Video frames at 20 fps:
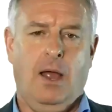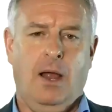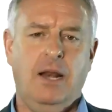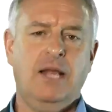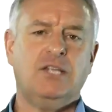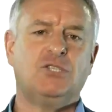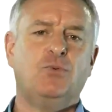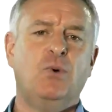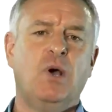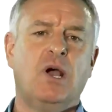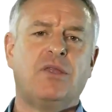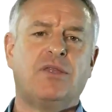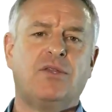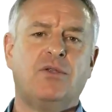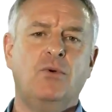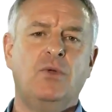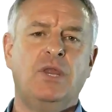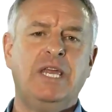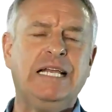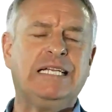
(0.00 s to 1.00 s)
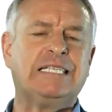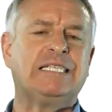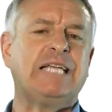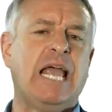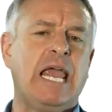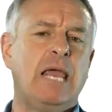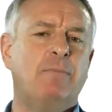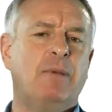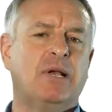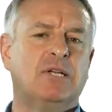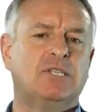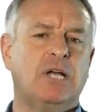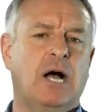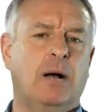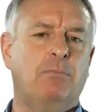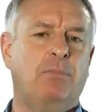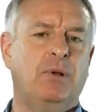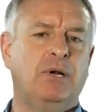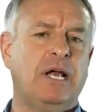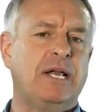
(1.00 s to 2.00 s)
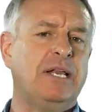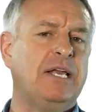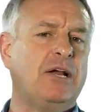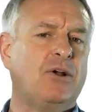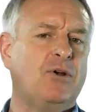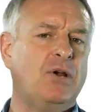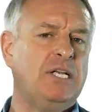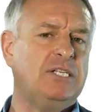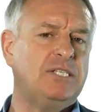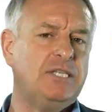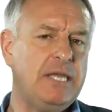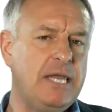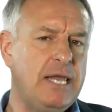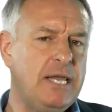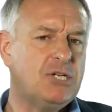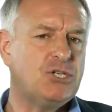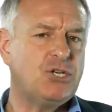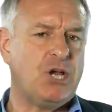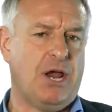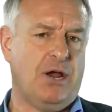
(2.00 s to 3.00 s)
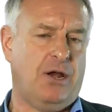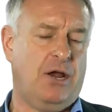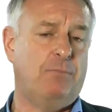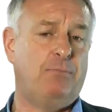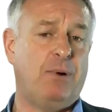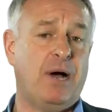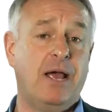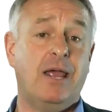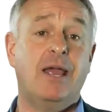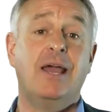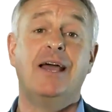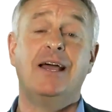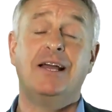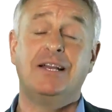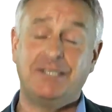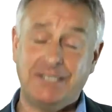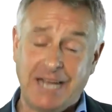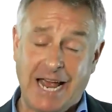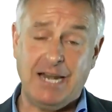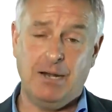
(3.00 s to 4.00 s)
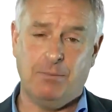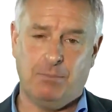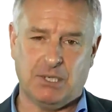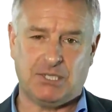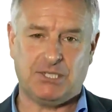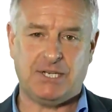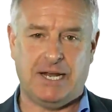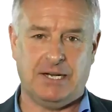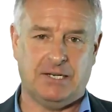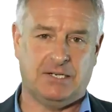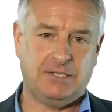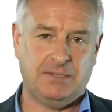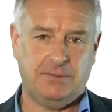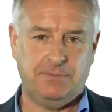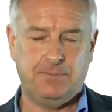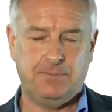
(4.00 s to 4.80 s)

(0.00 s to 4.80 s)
Let's work through the same example and increase each area by 10%.